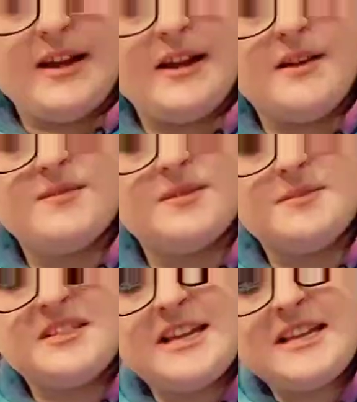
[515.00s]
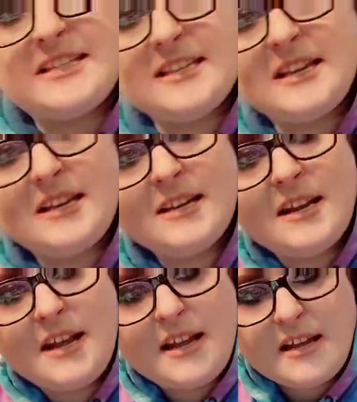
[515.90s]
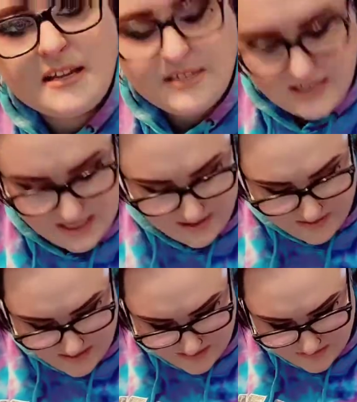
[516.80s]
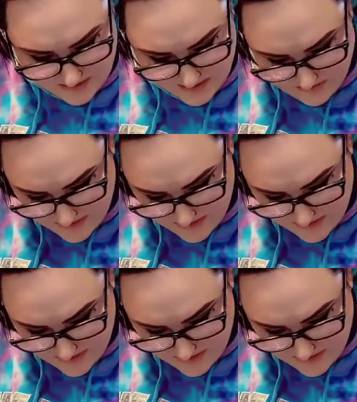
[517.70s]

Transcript: I have some snake skin and a carrot we're gonna